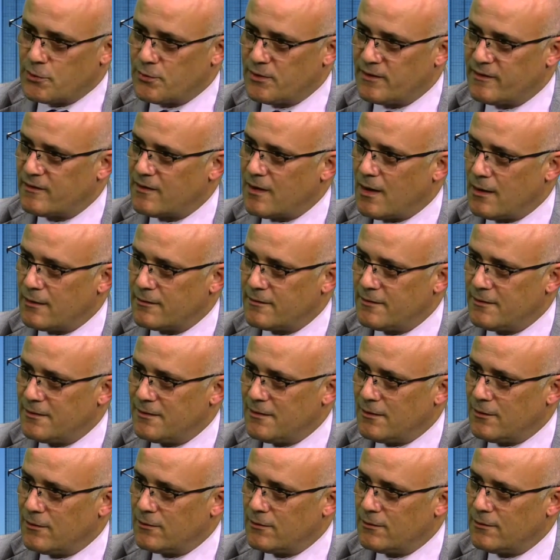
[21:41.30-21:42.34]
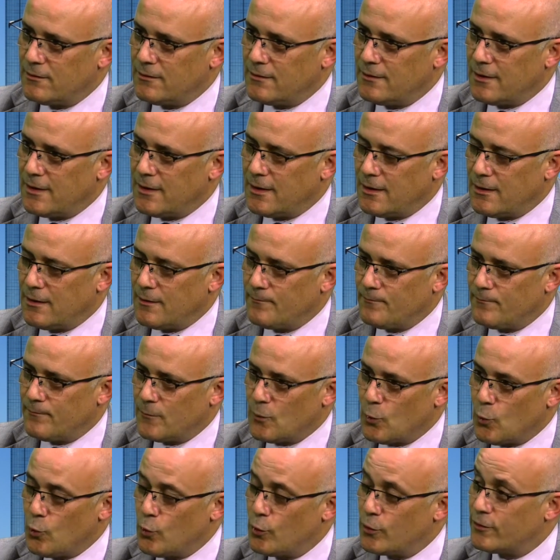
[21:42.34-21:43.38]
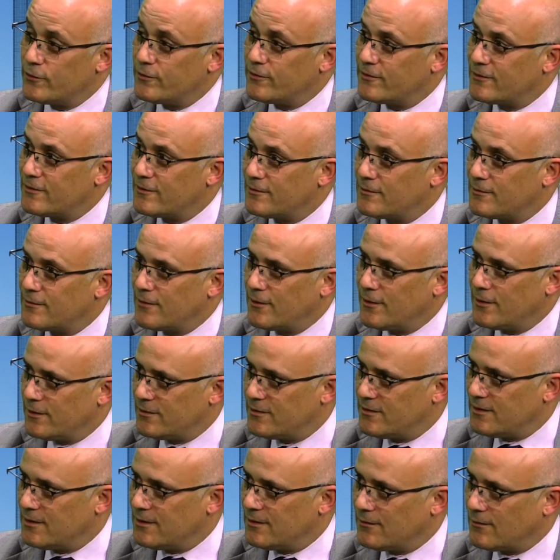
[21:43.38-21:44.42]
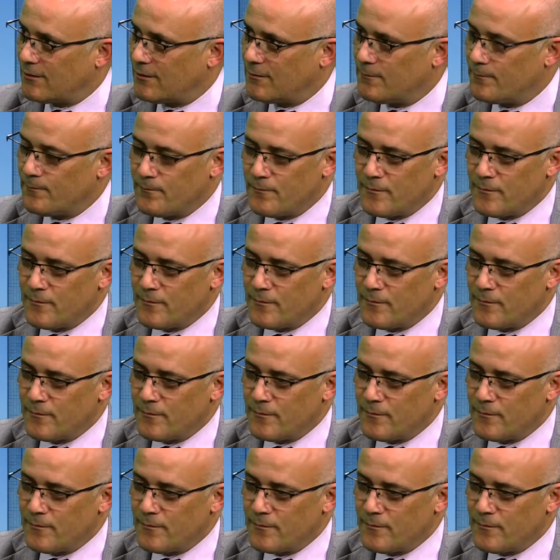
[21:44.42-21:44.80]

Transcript: we started on um, August 13th.